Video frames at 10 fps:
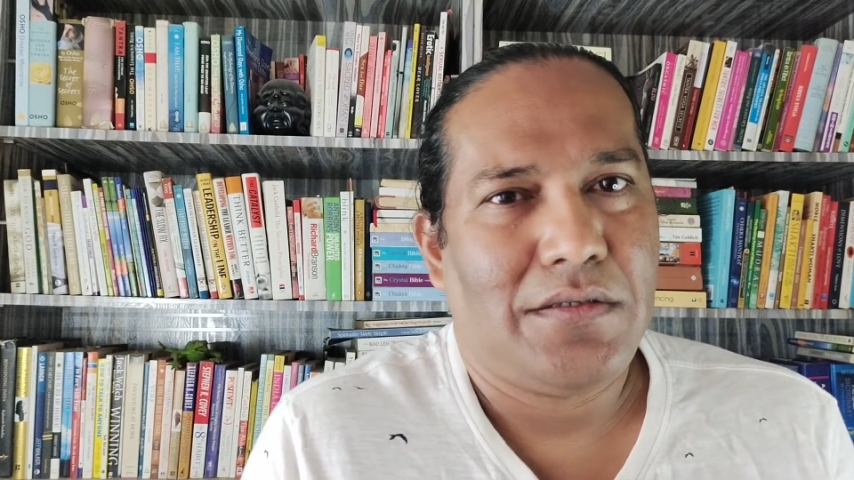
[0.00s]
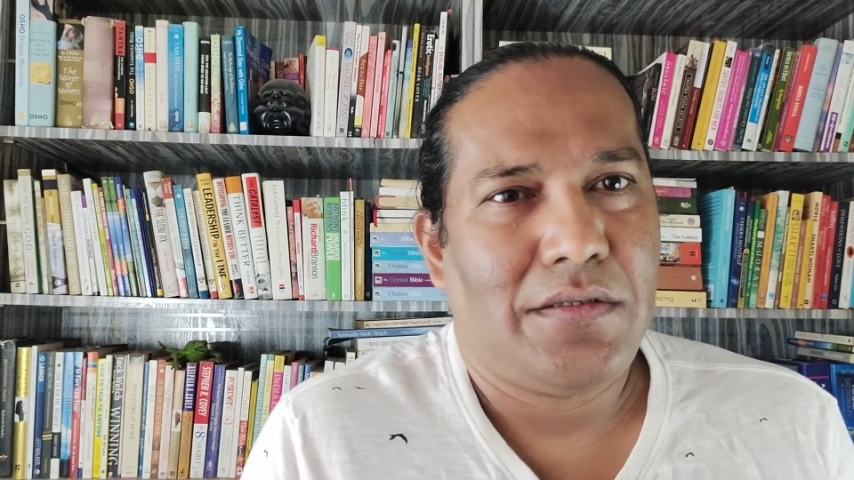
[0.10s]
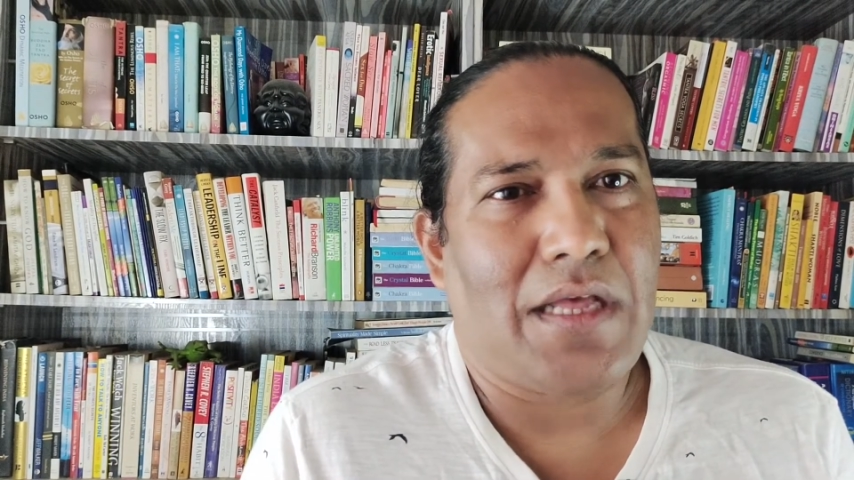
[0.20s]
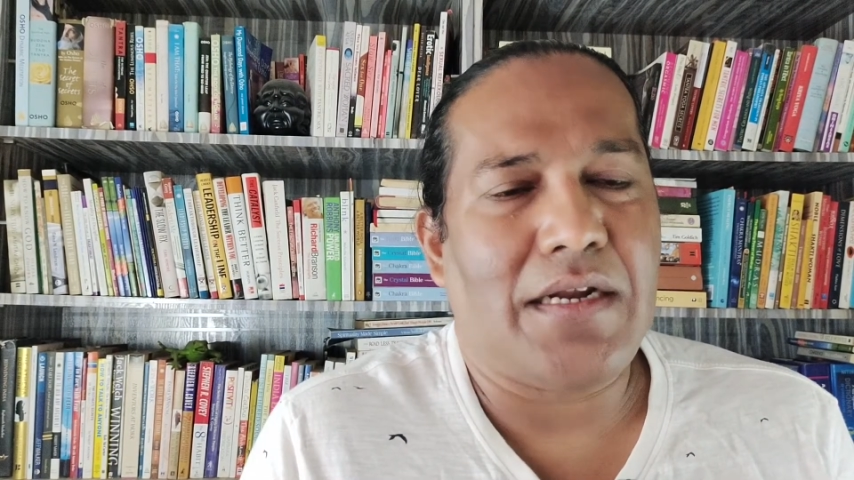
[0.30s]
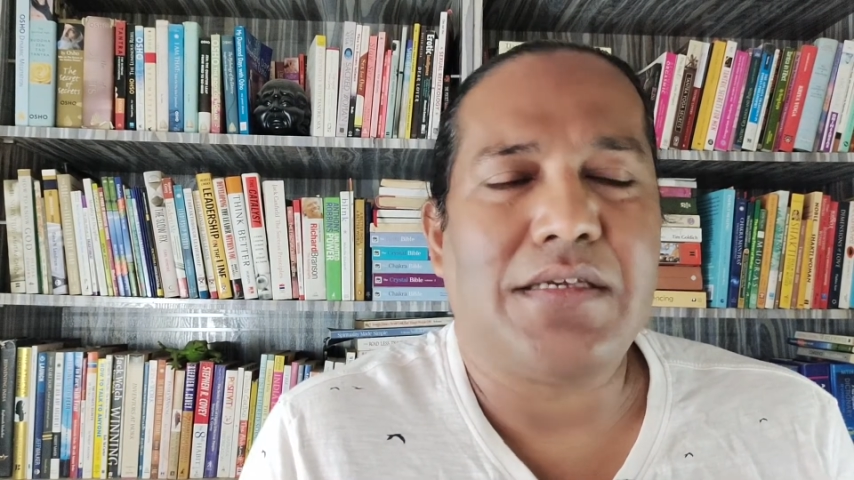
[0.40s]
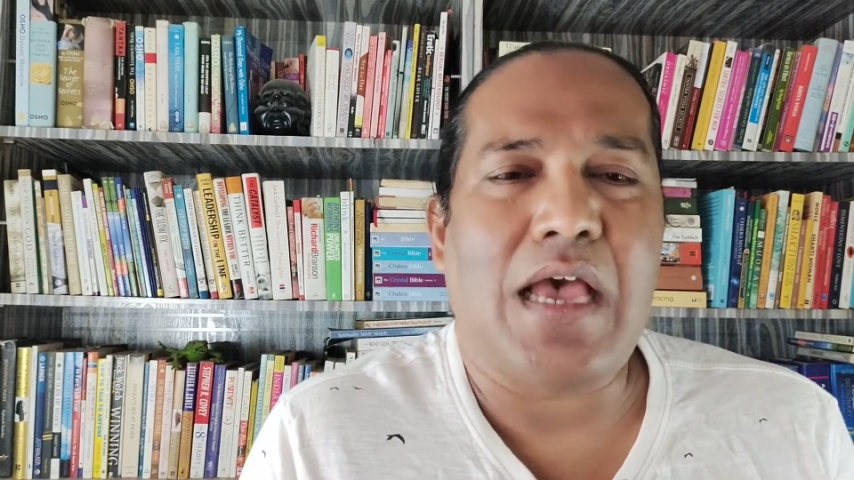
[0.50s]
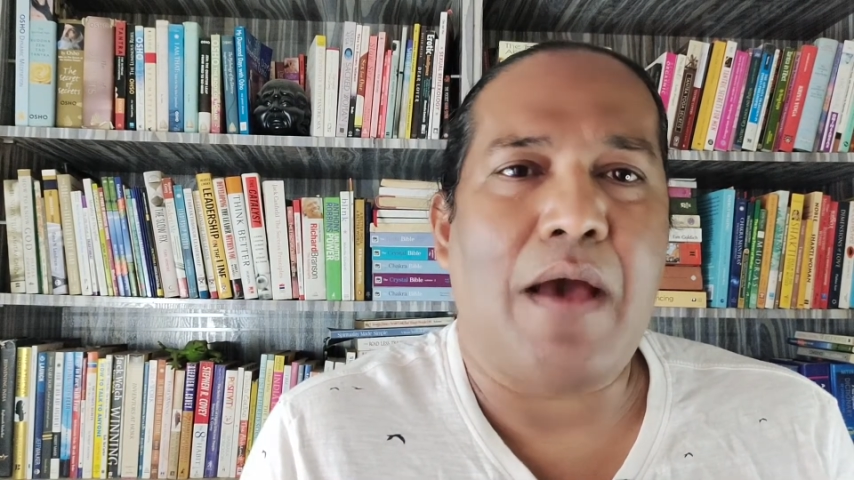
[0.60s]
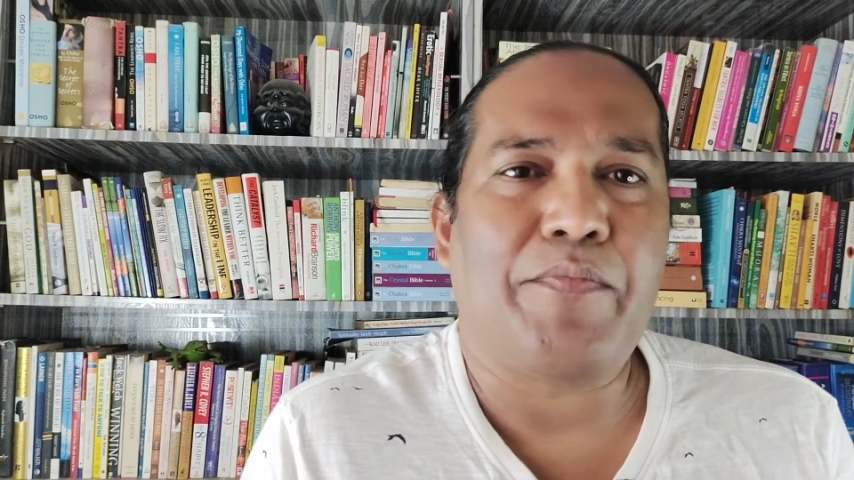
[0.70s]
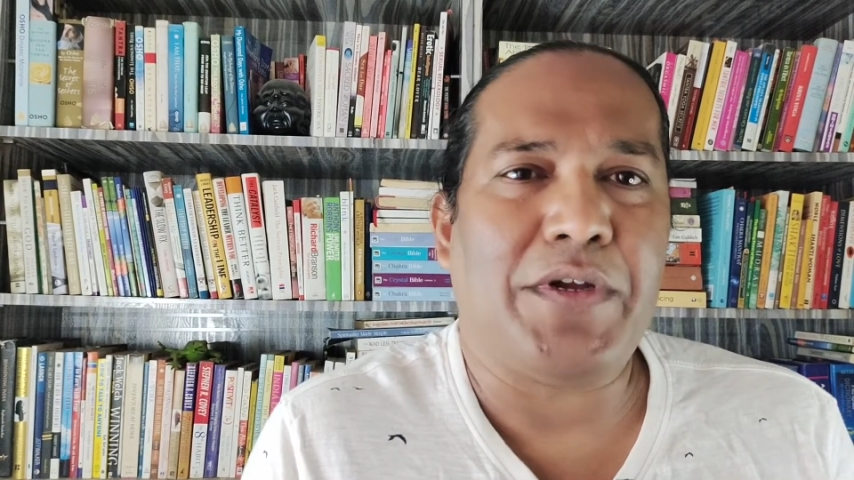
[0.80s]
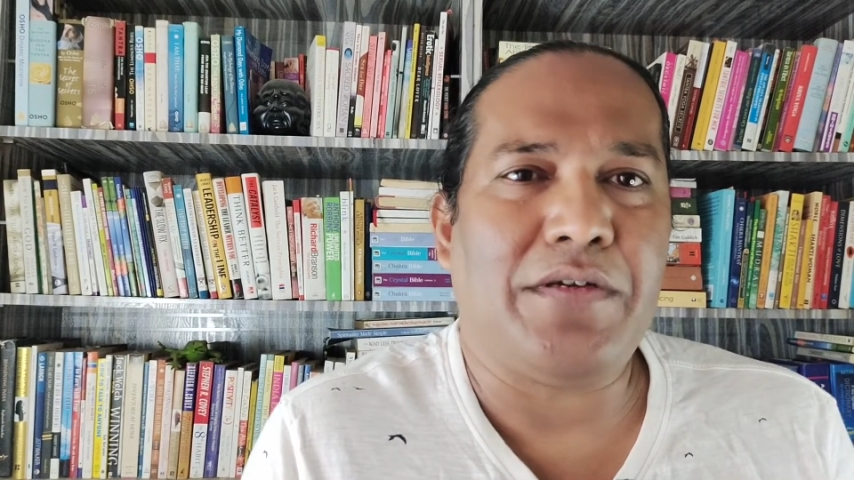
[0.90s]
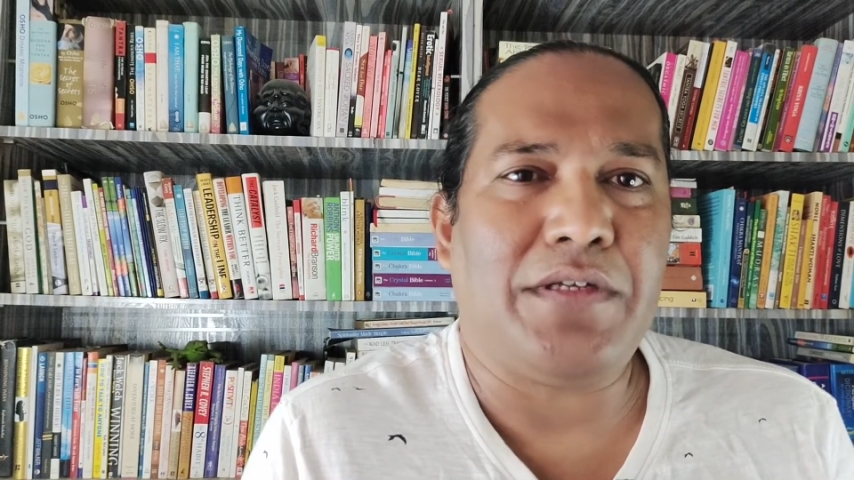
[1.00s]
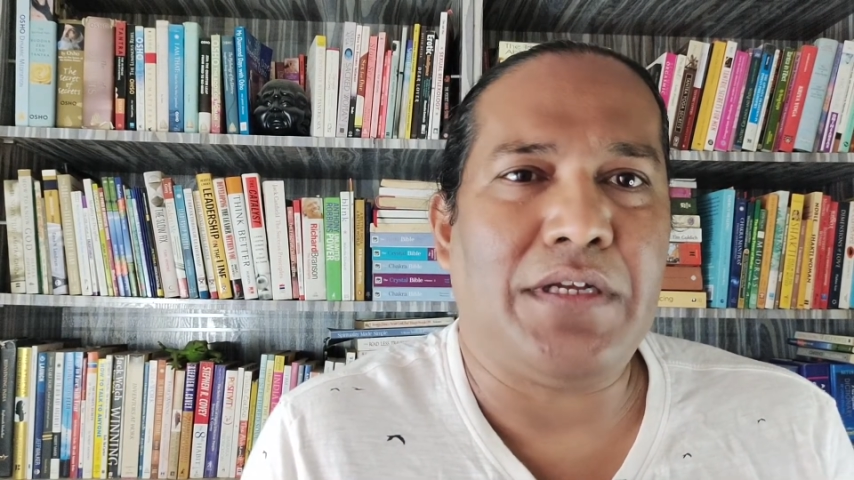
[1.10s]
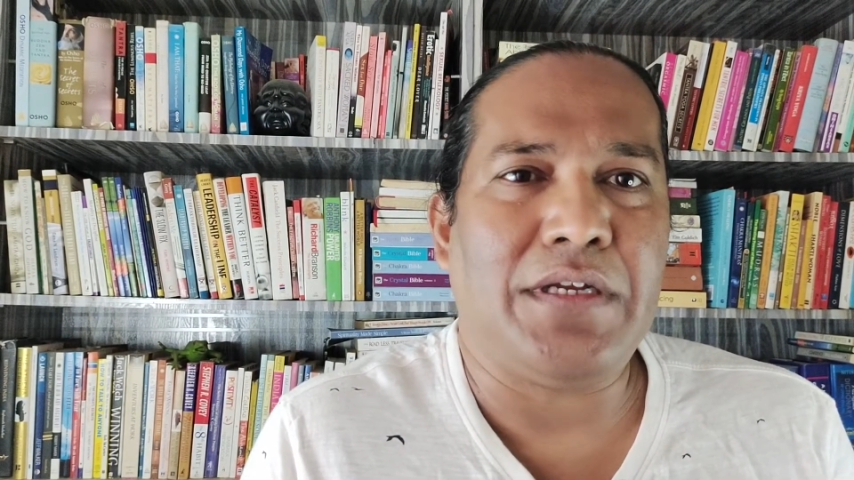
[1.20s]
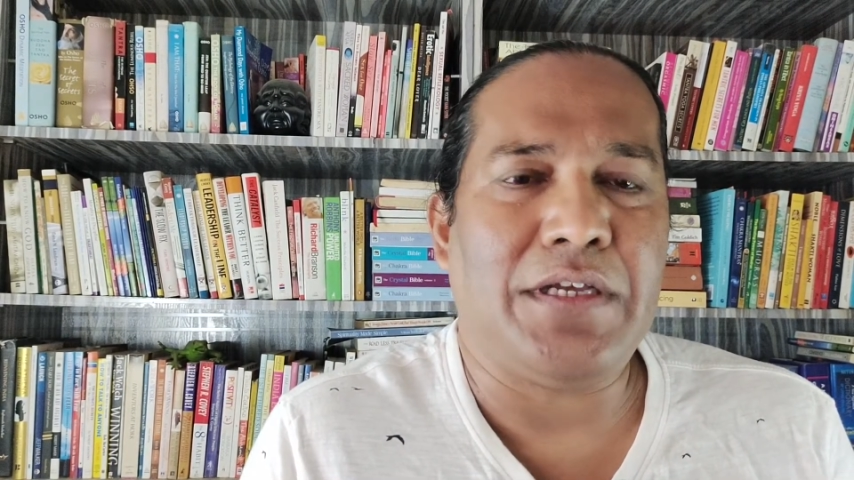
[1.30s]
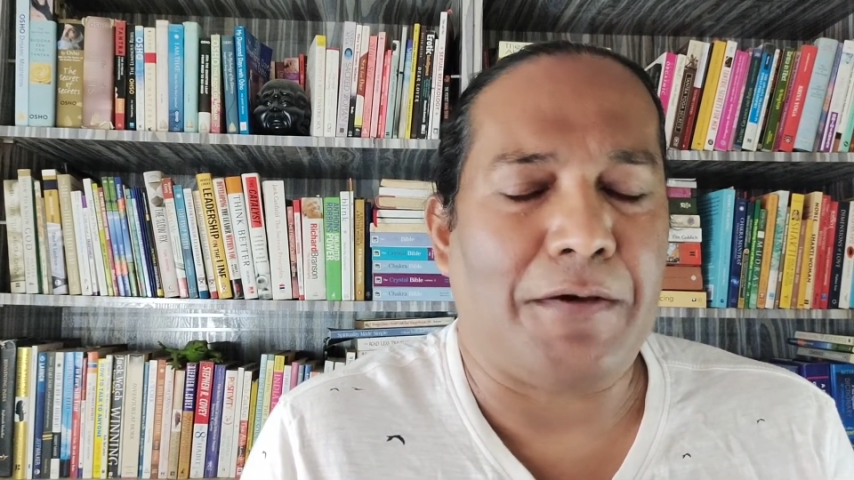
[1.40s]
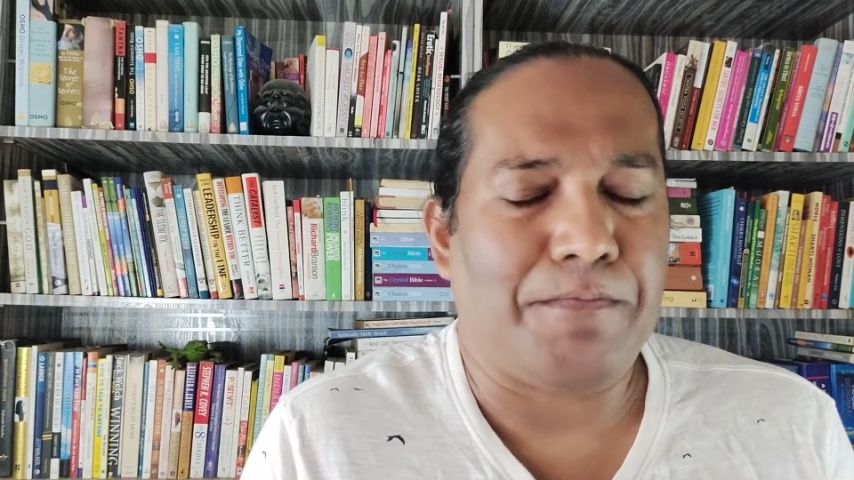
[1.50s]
that has happened in India.